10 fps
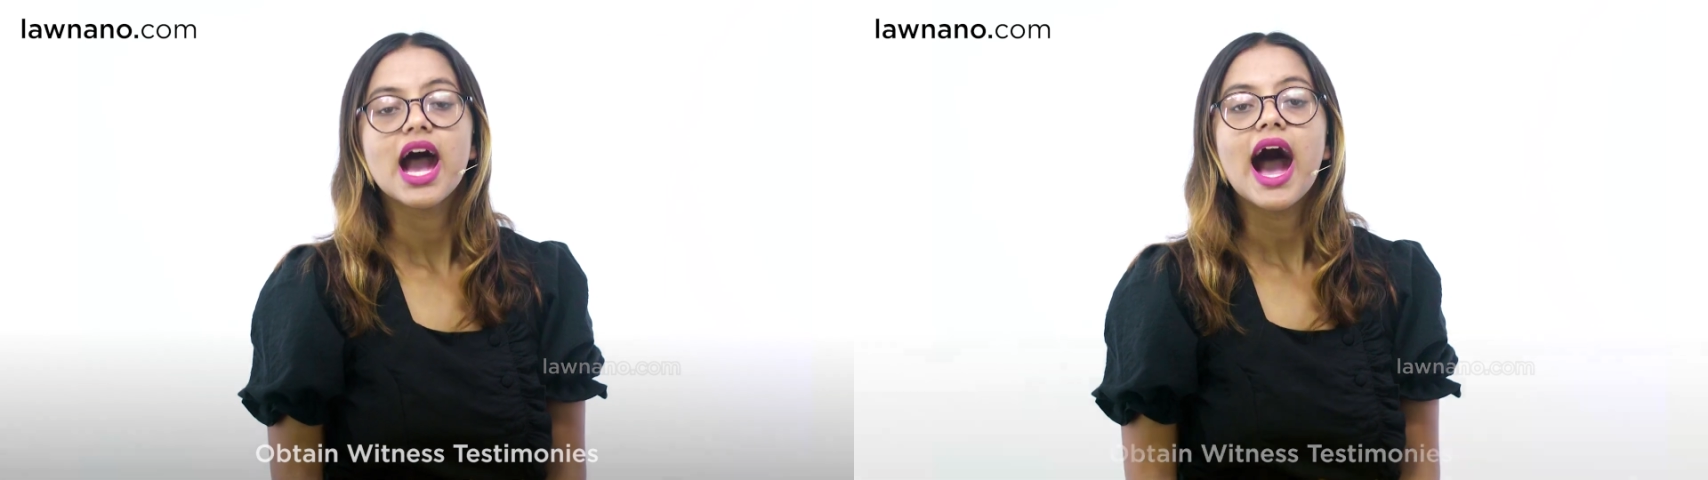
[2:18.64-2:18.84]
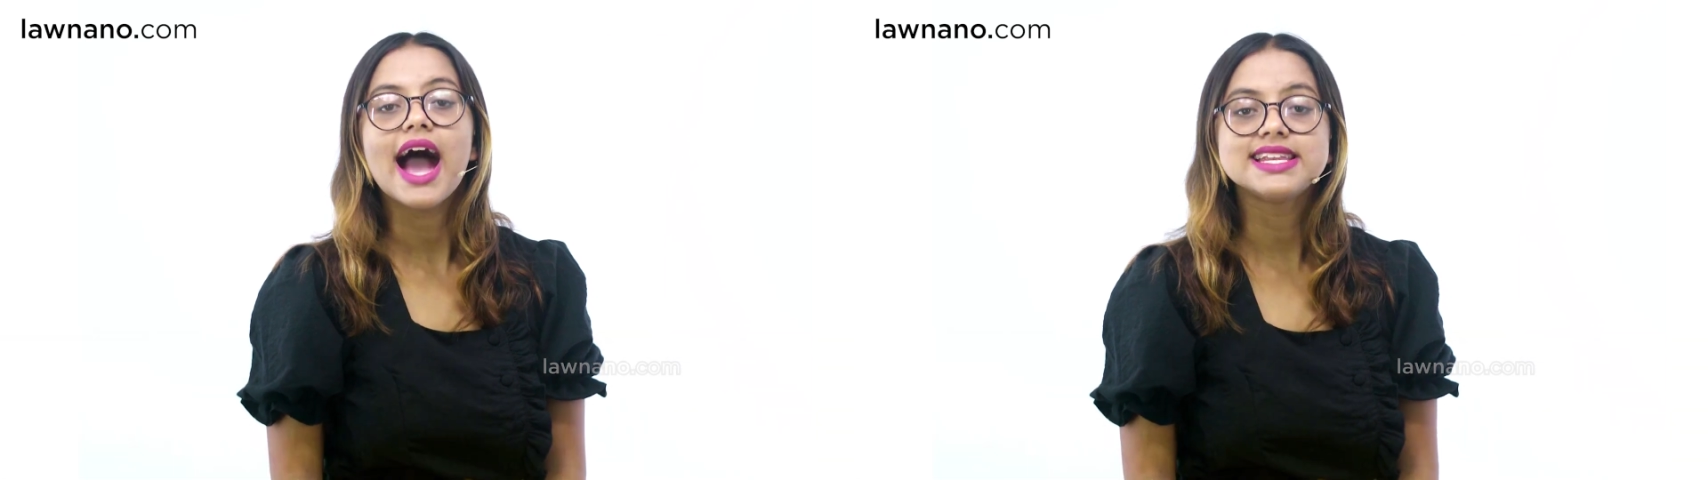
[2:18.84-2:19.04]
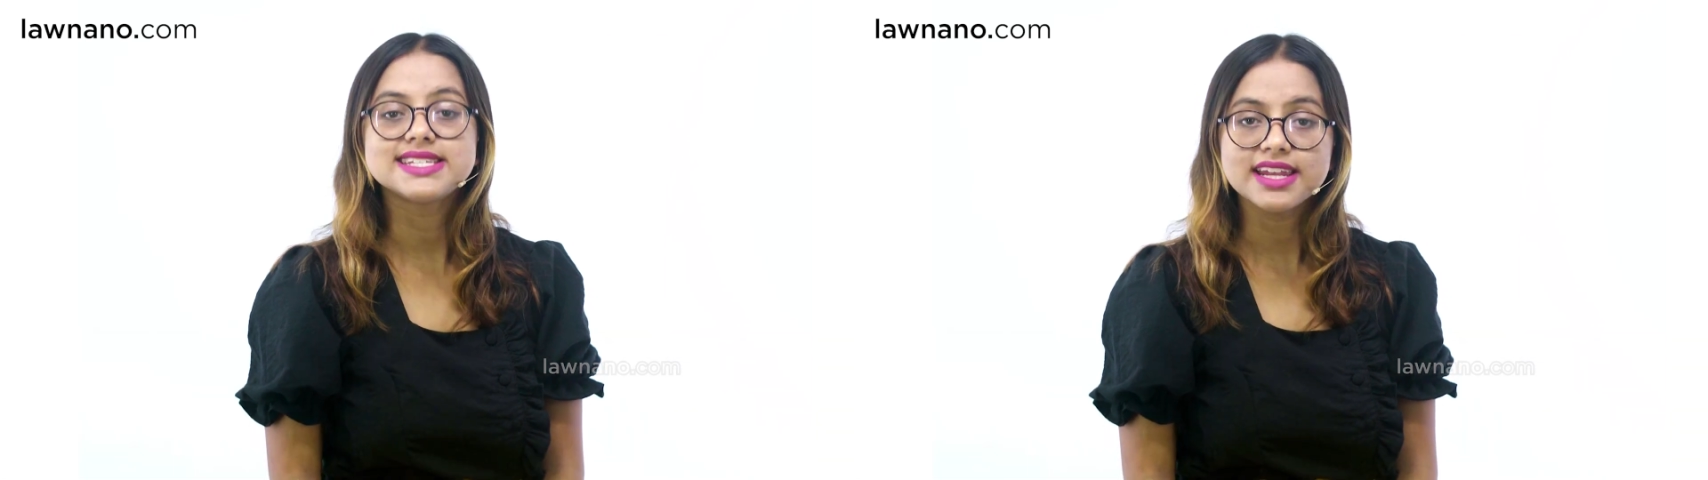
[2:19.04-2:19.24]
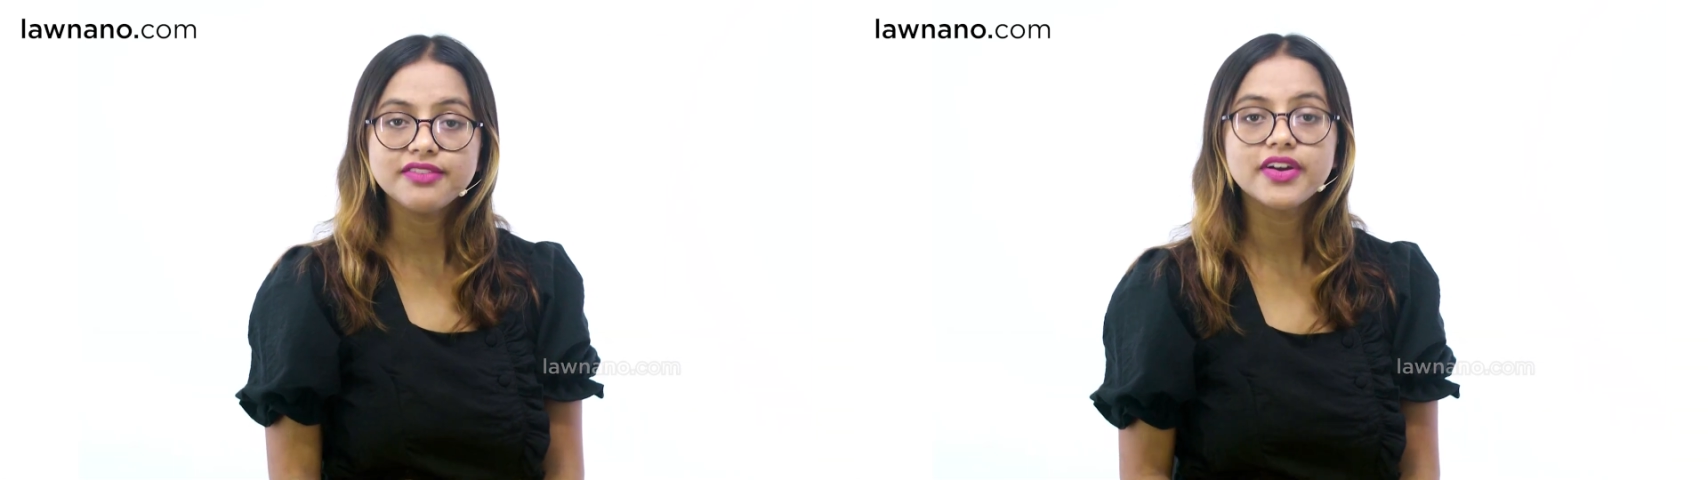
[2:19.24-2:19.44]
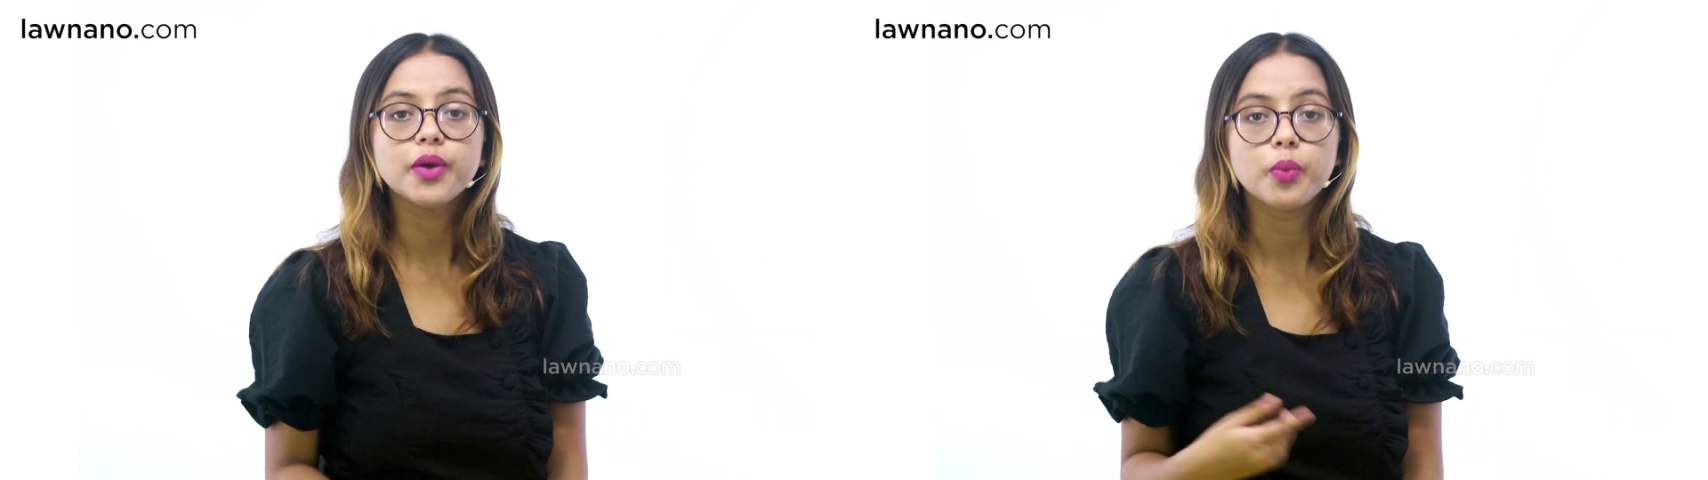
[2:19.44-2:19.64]

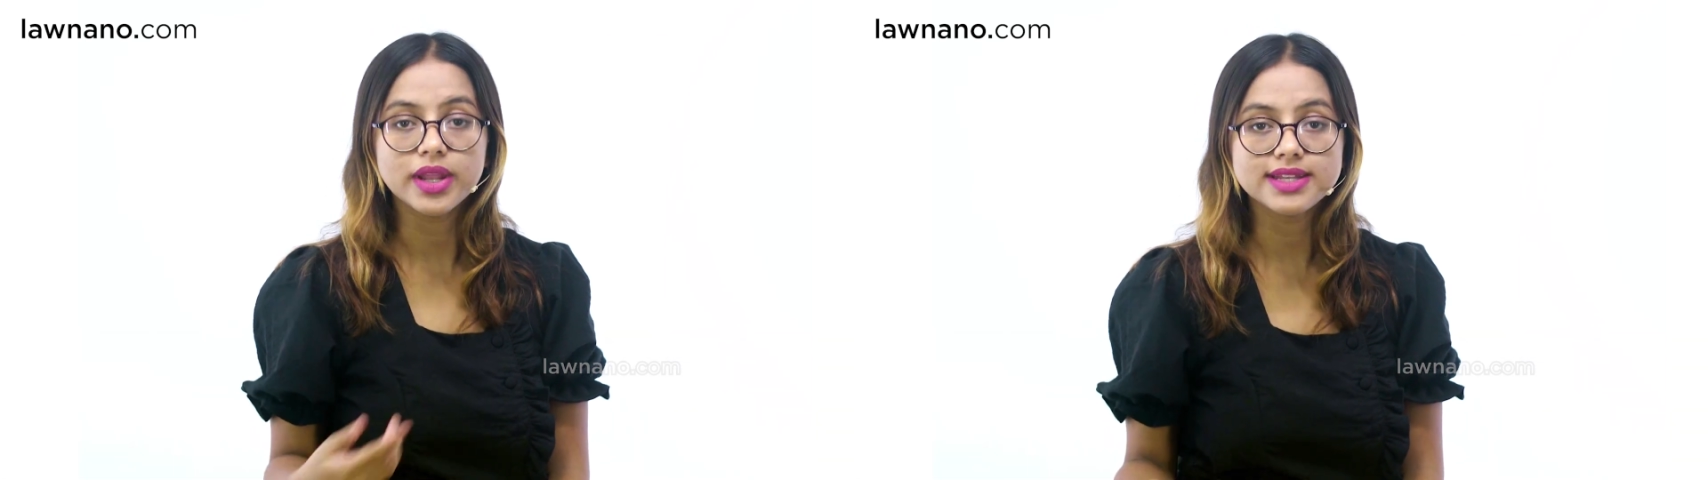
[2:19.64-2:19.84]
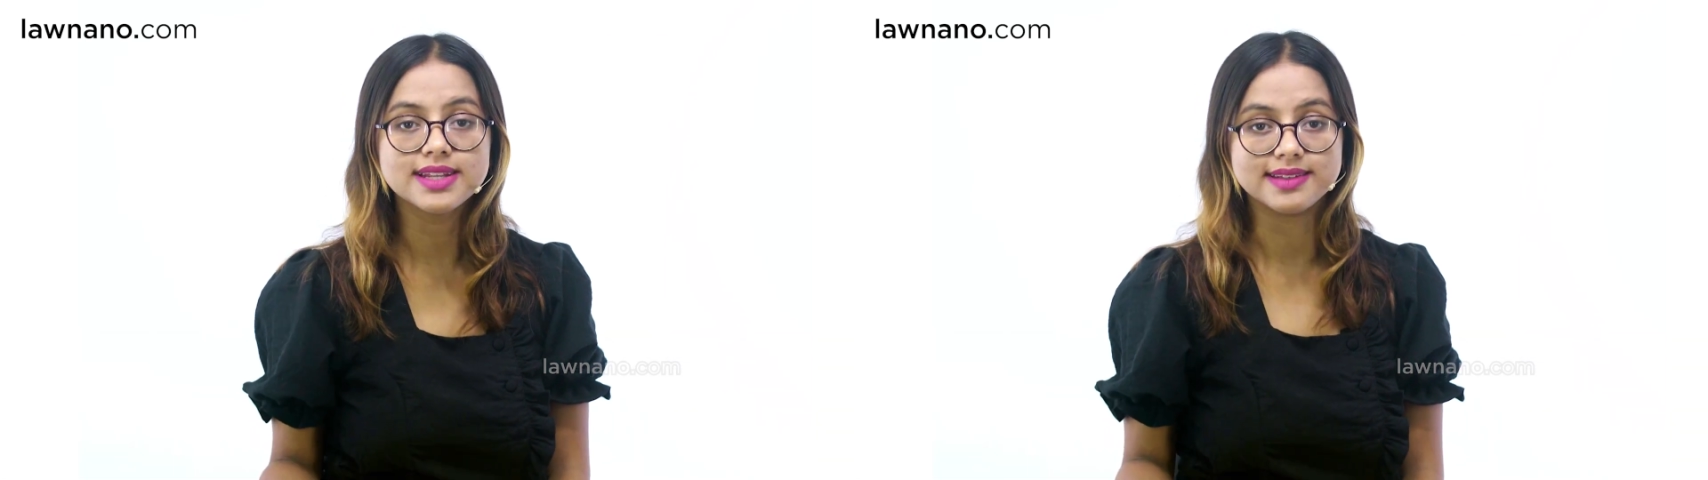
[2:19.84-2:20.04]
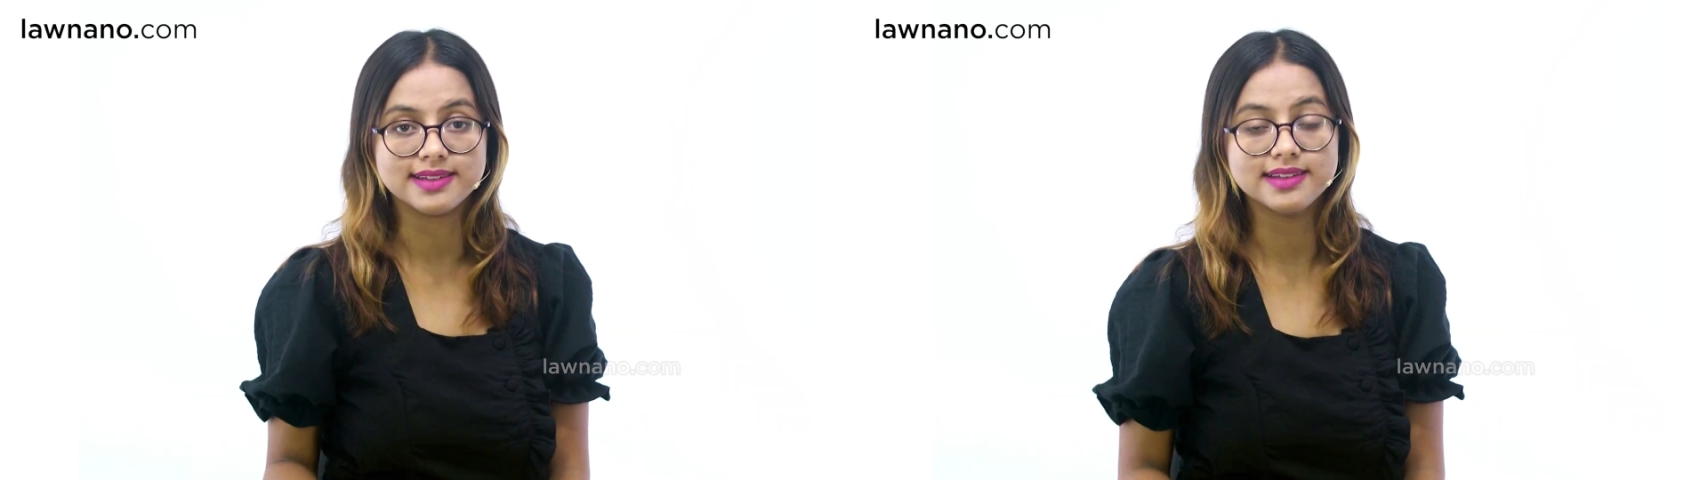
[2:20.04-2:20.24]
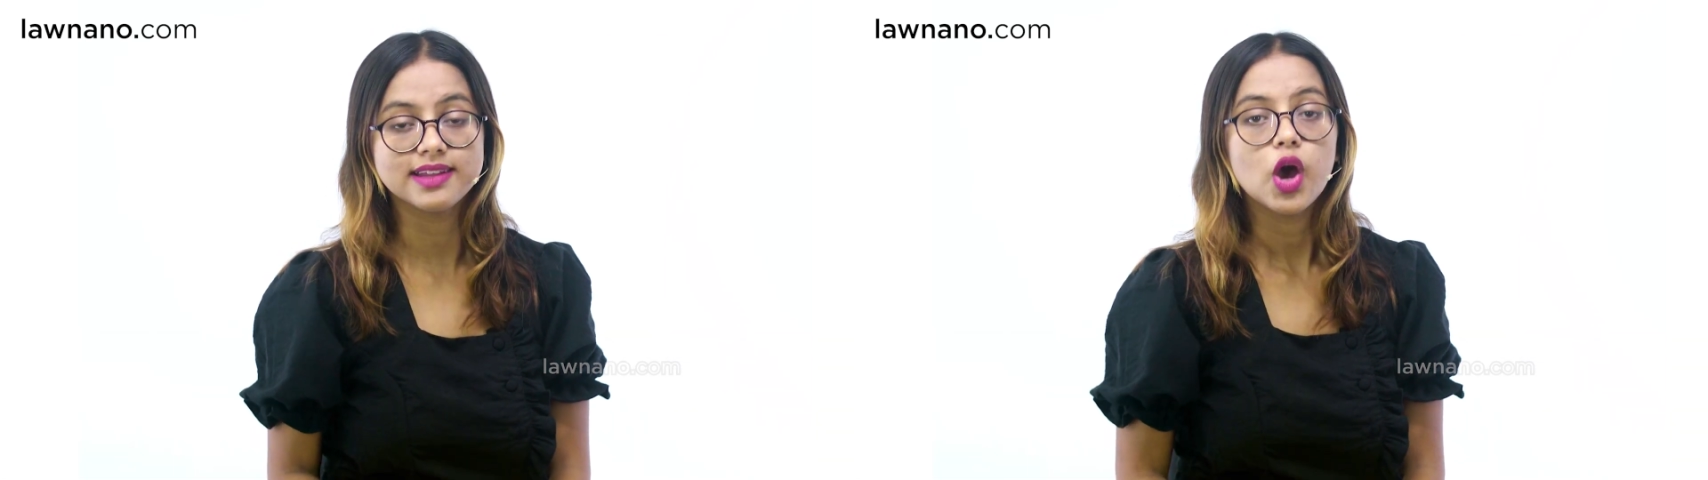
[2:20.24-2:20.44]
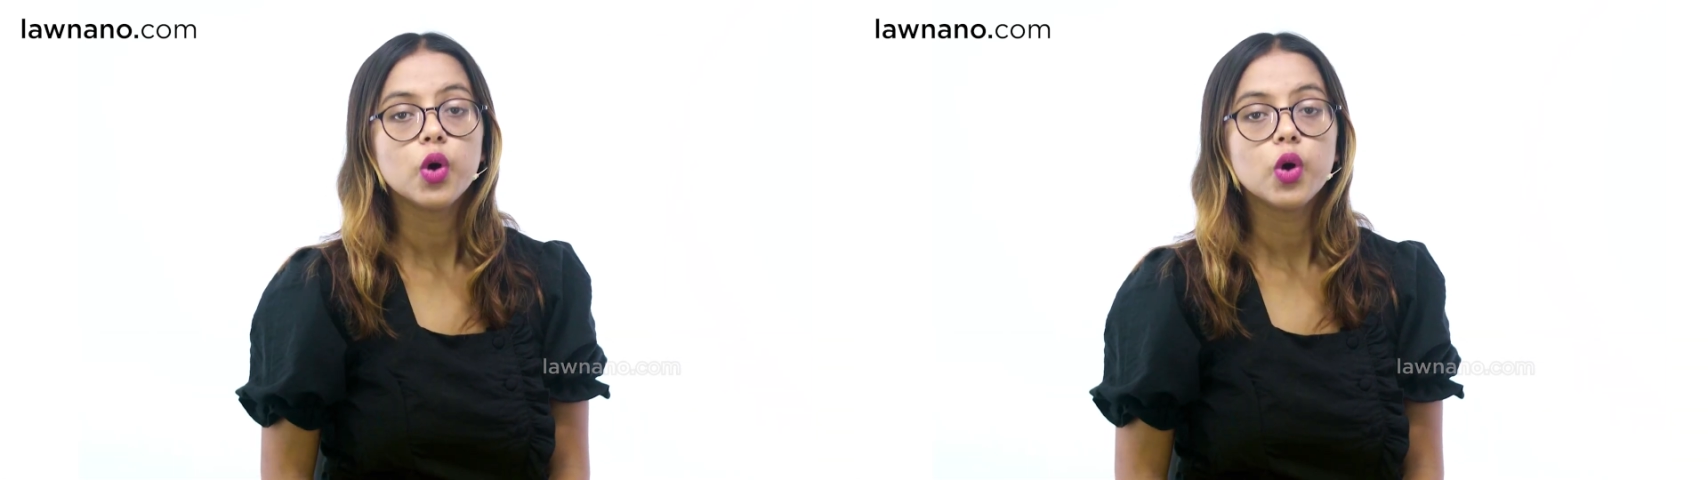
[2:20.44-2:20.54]
Identify witnesses